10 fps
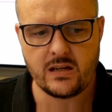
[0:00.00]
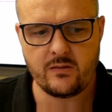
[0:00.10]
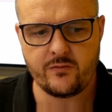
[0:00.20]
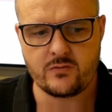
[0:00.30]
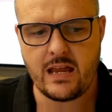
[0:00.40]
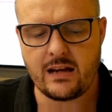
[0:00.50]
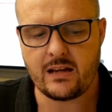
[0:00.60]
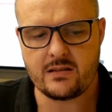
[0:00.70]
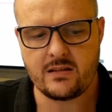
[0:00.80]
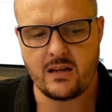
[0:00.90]
give it a few
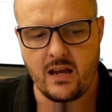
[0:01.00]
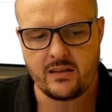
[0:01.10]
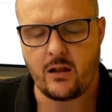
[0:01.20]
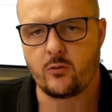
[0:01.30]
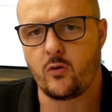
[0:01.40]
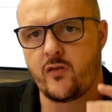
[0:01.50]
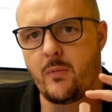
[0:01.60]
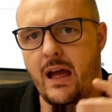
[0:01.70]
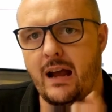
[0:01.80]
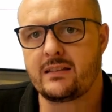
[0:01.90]
seconds, I'll go
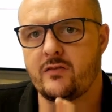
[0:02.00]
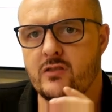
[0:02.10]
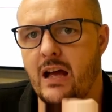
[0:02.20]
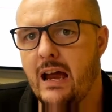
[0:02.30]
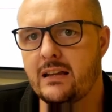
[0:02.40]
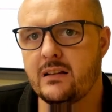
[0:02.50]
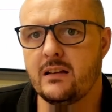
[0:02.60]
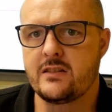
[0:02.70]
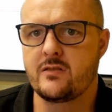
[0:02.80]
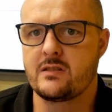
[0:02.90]
from active to
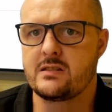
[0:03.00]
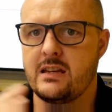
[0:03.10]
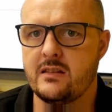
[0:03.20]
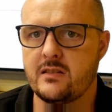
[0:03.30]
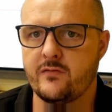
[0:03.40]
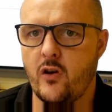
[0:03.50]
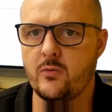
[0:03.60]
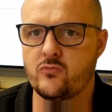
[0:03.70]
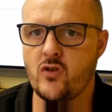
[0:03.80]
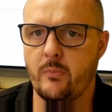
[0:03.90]
idle. As you can see, the
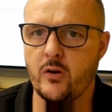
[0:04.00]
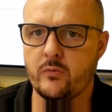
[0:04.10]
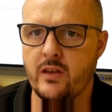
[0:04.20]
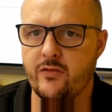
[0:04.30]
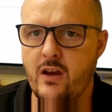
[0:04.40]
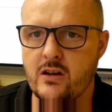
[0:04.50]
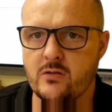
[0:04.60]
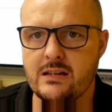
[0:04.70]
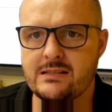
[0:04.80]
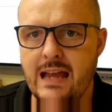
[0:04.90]
volume drop below that
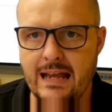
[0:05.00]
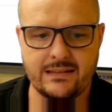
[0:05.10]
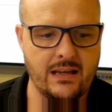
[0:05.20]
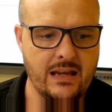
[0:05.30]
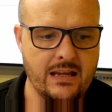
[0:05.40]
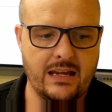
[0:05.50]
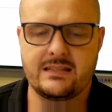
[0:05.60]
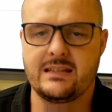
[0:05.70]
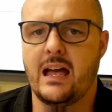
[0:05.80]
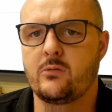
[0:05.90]
threshold I set
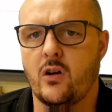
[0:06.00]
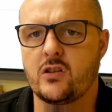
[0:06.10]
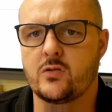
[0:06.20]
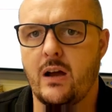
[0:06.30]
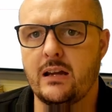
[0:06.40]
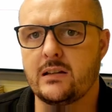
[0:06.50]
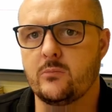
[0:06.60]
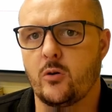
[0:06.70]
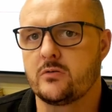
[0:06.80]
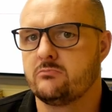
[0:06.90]
is now gone to
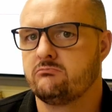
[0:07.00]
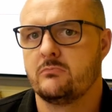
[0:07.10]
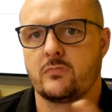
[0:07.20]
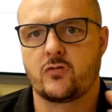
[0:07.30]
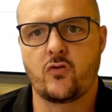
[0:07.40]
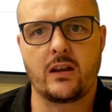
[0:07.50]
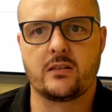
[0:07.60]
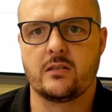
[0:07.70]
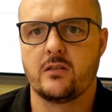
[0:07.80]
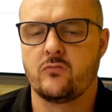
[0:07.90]
idle mode.
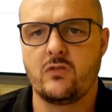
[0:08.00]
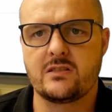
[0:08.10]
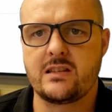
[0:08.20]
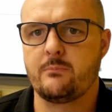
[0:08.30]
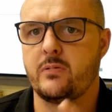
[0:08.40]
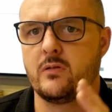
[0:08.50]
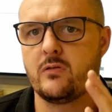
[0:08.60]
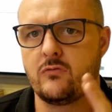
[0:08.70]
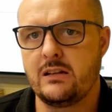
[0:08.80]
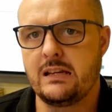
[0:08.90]
Great, real
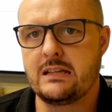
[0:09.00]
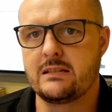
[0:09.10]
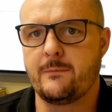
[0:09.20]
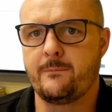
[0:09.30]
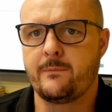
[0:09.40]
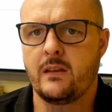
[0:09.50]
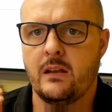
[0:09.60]
simple, really easy.